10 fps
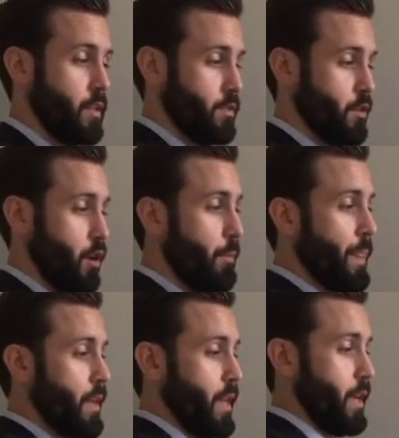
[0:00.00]

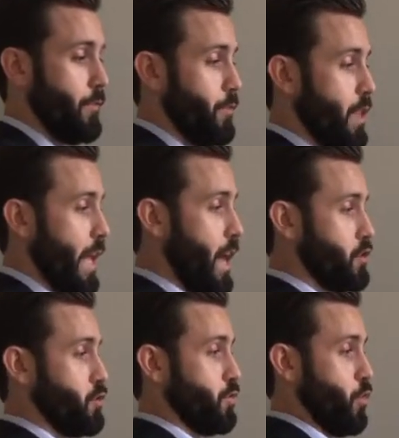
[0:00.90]
So if the
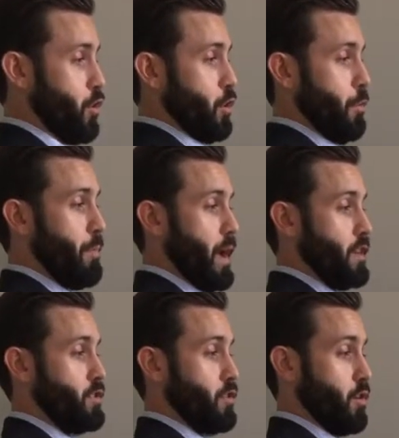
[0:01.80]
actual vertical
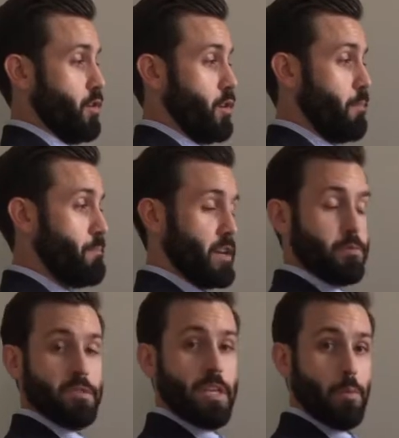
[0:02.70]
posture
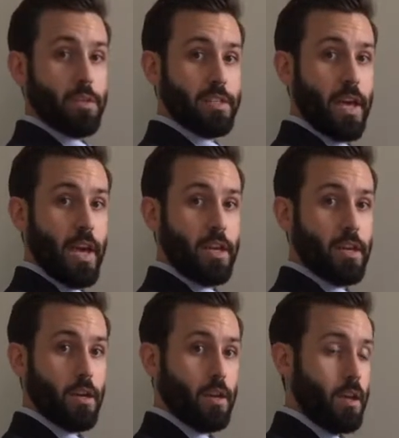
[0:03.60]
measurements that we take
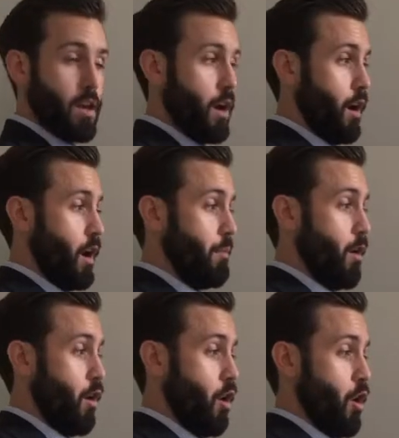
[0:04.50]

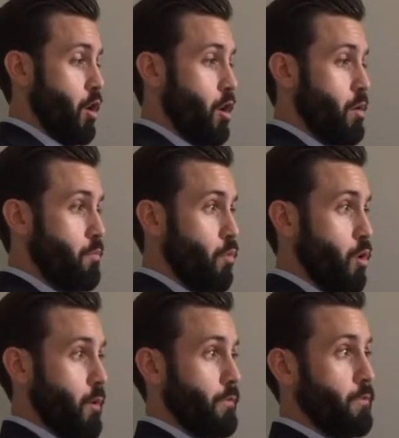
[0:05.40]
are
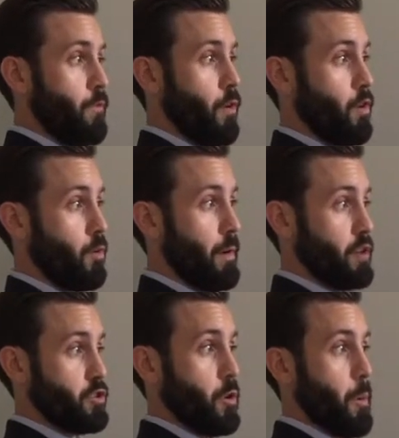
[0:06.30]
more vertical
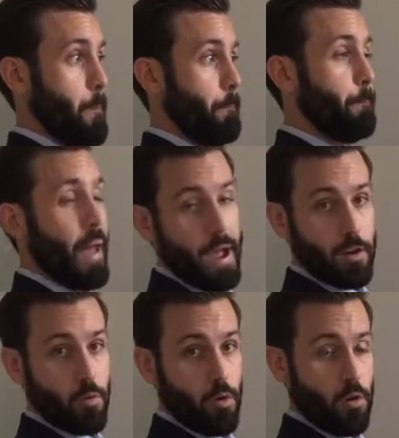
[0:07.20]
posture
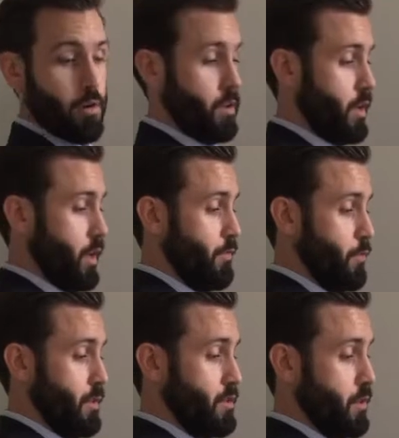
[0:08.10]
backward, and
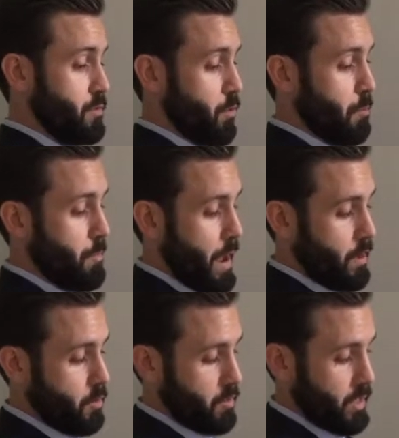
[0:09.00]
Fabrizio is more
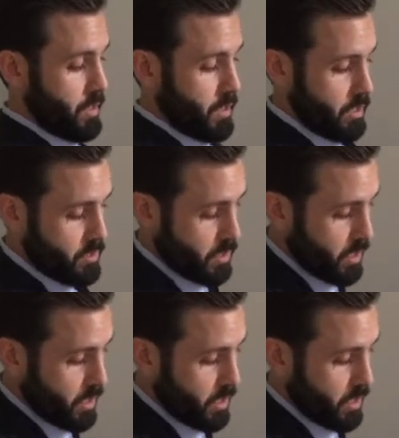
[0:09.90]
backward like this,